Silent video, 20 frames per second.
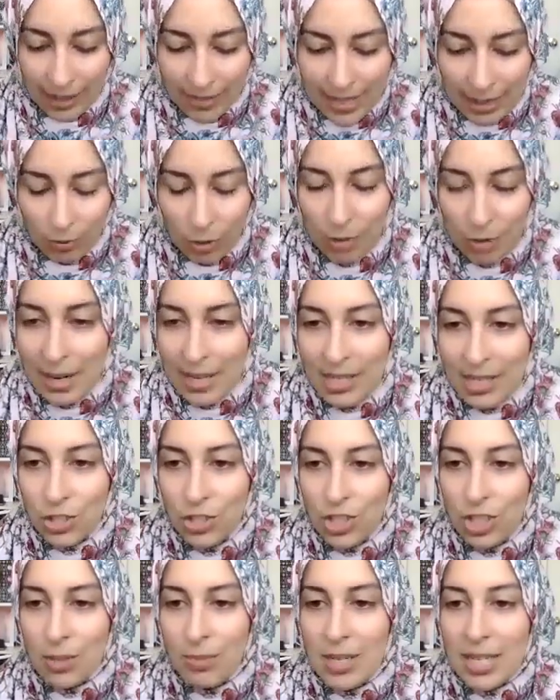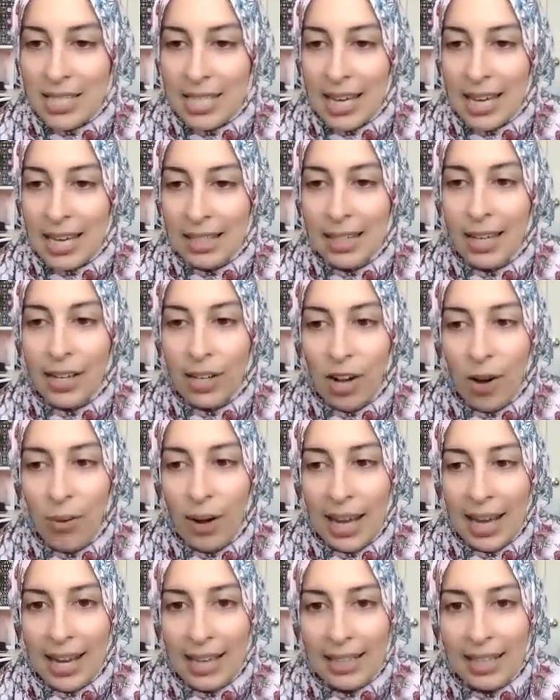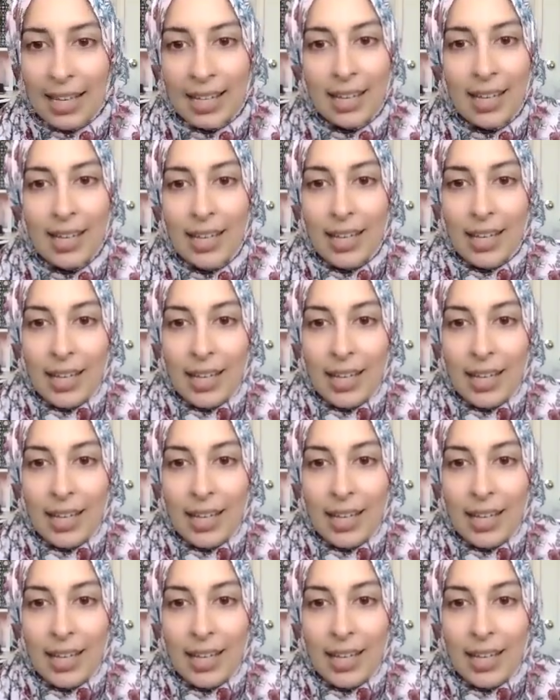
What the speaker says: If someone messages me saying like, oh, hey, like,